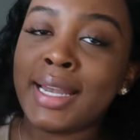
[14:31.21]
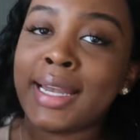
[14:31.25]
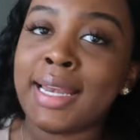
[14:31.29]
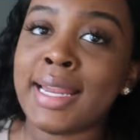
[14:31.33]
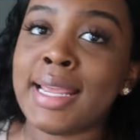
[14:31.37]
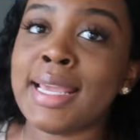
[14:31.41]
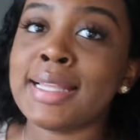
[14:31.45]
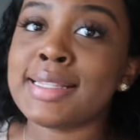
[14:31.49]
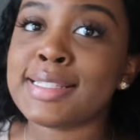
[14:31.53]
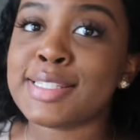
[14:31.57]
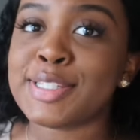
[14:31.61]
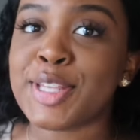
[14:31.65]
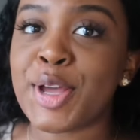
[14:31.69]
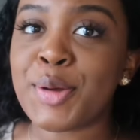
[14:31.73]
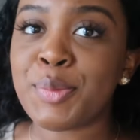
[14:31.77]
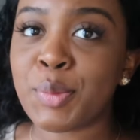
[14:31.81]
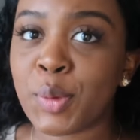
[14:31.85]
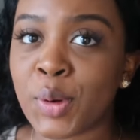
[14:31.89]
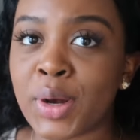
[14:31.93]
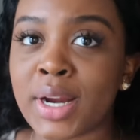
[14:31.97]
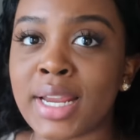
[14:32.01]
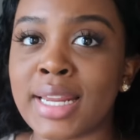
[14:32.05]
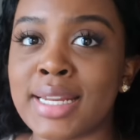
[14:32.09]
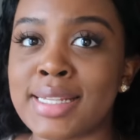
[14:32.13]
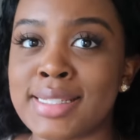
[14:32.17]
needs some
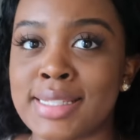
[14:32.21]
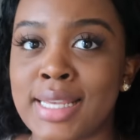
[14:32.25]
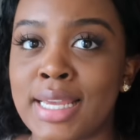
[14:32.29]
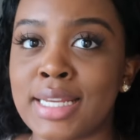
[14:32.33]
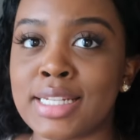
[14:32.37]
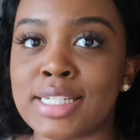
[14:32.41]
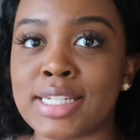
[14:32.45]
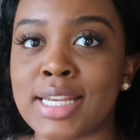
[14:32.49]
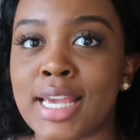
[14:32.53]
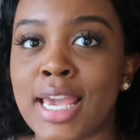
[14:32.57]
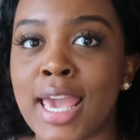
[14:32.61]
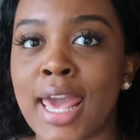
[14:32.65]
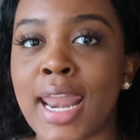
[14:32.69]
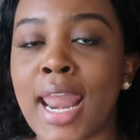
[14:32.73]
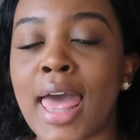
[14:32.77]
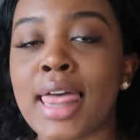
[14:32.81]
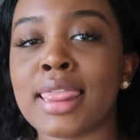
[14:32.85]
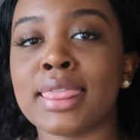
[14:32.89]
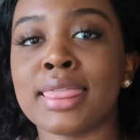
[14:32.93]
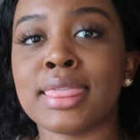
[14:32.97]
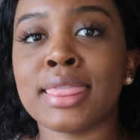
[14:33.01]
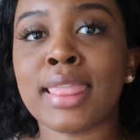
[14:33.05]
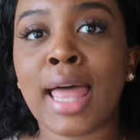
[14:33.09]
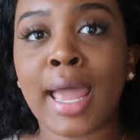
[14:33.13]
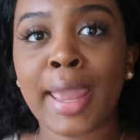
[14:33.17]
organization
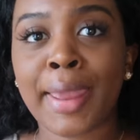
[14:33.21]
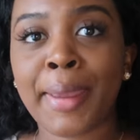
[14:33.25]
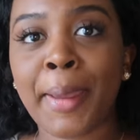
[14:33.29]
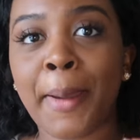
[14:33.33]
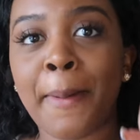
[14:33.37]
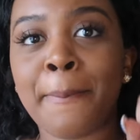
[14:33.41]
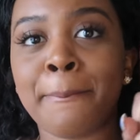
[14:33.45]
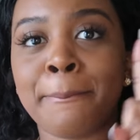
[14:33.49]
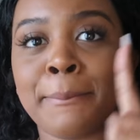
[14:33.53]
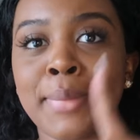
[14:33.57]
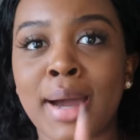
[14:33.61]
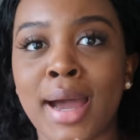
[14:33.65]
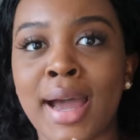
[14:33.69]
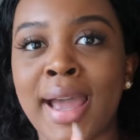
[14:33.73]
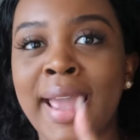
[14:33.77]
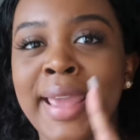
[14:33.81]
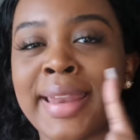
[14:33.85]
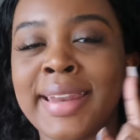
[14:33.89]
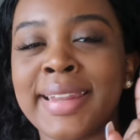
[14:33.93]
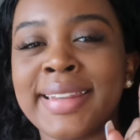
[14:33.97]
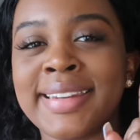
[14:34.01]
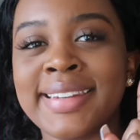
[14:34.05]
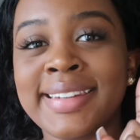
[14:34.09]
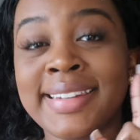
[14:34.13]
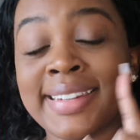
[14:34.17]
like
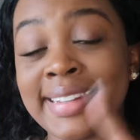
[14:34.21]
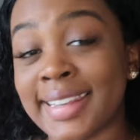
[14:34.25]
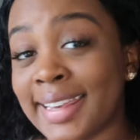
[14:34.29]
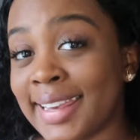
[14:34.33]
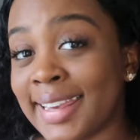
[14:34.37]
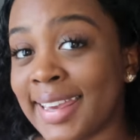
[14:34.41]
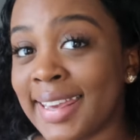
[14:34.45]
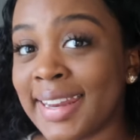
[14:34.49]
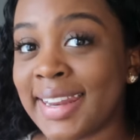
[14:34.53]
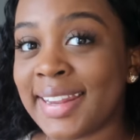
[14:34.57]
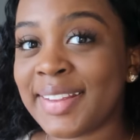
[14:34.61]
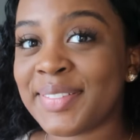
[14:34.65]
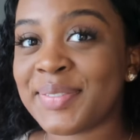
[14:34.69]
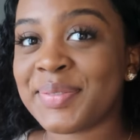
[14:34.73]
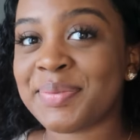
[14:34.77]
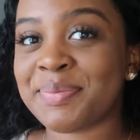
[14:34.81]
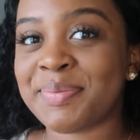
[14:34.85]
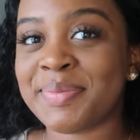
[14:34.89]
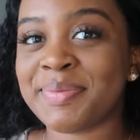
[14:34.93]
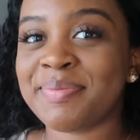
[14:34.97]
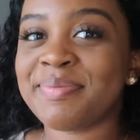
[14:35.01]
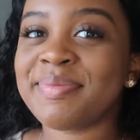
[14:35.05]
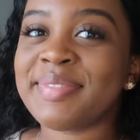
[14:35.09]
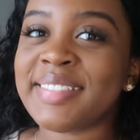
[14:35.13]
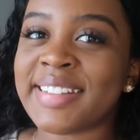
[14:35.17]
mine did,
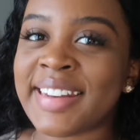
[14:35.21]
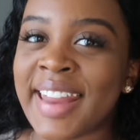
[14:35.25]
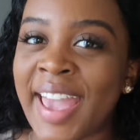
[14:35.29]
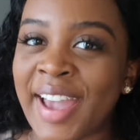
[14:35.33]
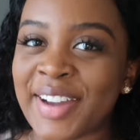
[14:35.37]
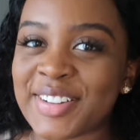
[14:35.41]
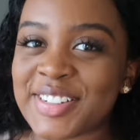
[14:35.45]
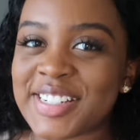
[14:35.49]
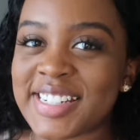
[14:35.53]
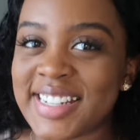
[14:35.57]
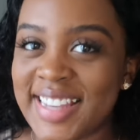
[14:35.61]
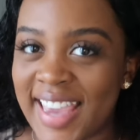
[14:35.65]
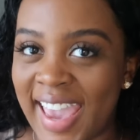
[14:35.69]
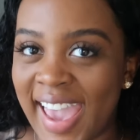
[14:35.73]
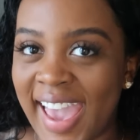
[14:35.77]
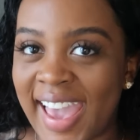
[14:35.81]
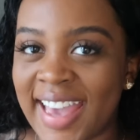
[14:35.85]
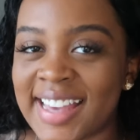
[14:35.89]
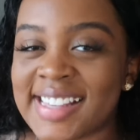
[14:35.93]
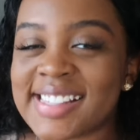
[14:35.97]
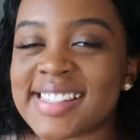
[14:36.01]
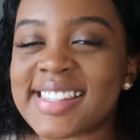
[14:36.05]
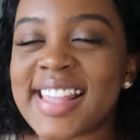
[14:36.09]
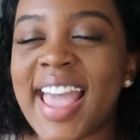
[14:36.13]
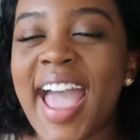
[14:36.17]
now she
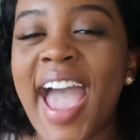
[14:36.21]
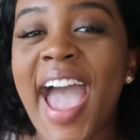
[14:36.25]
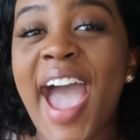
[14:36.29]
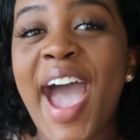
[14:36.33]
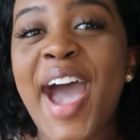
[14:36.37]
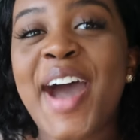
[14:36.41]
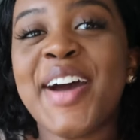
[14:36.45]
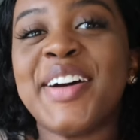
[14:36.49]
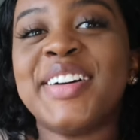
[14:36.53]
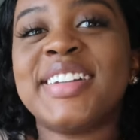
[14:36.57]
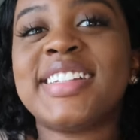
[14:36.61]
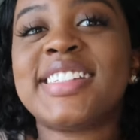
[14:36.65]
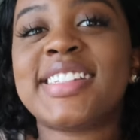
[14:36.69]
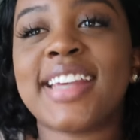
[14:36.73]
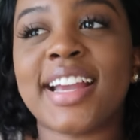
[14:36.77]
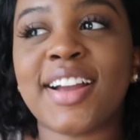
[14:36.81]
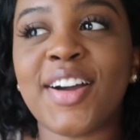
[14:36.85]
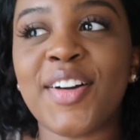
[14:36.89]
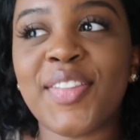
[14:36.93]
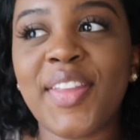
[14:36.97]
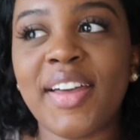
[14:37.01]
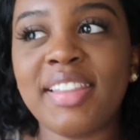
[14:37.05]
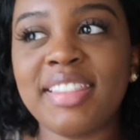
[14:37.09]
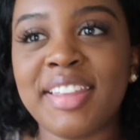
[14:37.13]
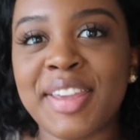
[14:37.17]
has, check
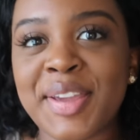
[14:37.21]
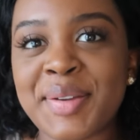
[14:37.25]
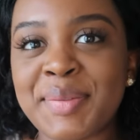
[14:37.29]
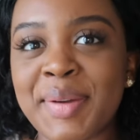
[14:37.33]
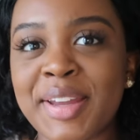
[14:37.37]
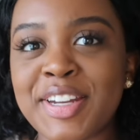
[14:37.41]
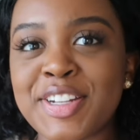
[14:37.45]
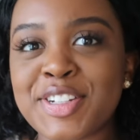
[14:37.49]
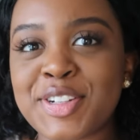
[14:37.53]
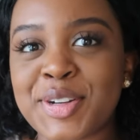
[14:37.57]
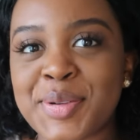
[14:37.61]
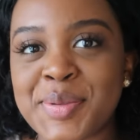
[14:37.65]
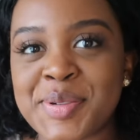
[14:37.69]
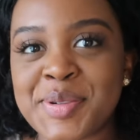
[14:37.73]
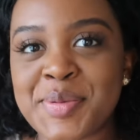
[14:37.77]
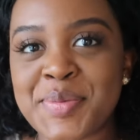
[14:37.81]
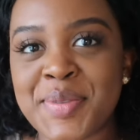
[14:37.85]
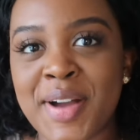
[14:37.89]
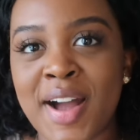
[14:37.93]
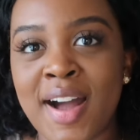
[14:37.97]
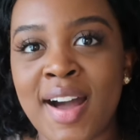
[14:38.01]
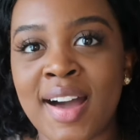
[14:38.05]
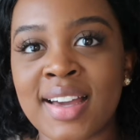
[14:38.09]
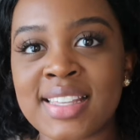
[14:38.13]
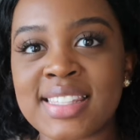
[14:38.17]
out that link in my description
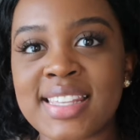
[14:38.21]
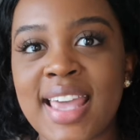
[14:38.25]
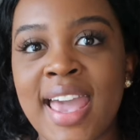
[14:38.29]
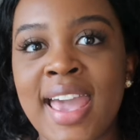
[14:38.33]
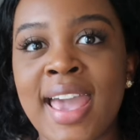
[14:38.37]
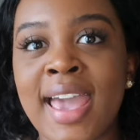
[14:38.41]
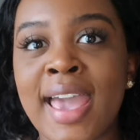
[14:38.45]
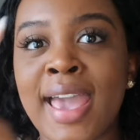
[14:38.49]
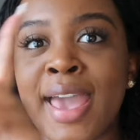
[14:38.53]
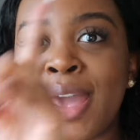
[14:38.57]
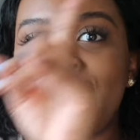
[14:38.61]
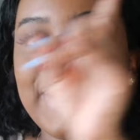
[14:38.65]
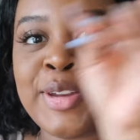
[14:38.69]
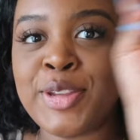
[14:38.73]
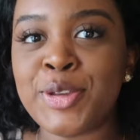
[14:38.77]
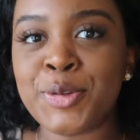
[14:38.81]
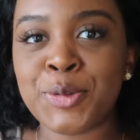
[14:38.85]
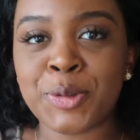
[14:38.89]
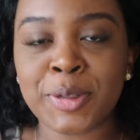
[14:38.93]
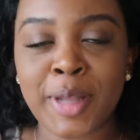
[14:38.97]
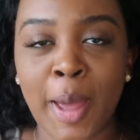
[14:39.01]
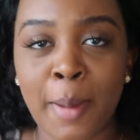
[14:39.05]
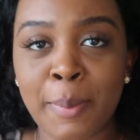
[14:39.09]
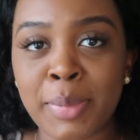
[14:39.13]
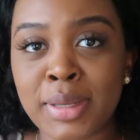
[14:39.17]
box and you
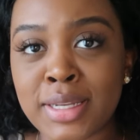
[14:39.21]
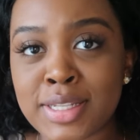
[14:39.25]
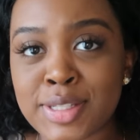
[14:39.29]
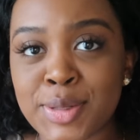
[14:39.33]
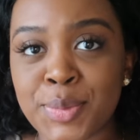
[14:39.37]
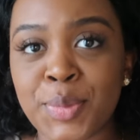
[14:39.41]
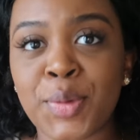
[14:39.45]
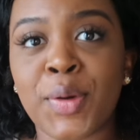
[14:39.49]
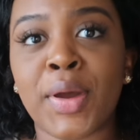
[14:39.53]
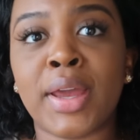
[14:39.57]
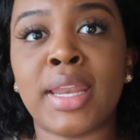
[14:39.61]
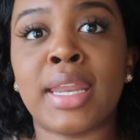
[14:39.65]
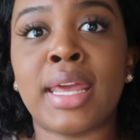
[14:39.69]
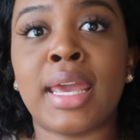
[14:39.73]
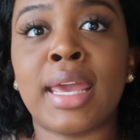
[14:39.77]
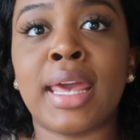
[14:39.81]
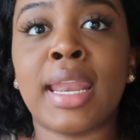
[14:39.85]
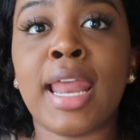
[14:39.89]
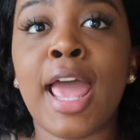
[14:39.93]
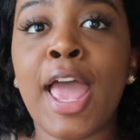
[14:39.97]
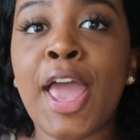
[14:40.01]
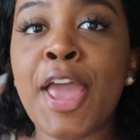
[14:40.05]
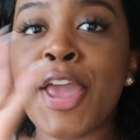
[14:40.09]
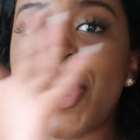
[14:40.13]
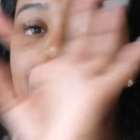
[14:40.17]
will not be disappointed.